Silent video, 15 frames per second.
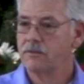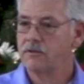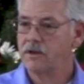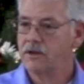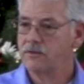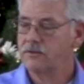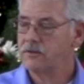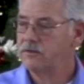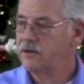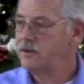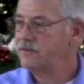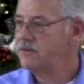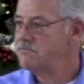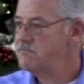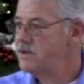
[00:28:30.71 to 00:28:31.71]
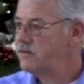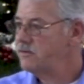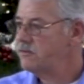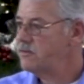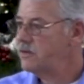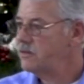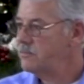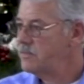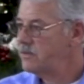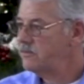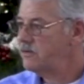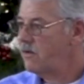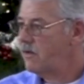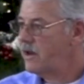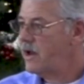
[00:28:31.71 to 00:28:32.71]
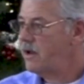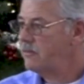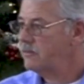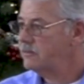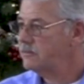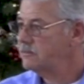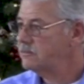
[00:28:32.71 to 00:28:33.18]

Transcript: Jesus is a mystery to be sought out.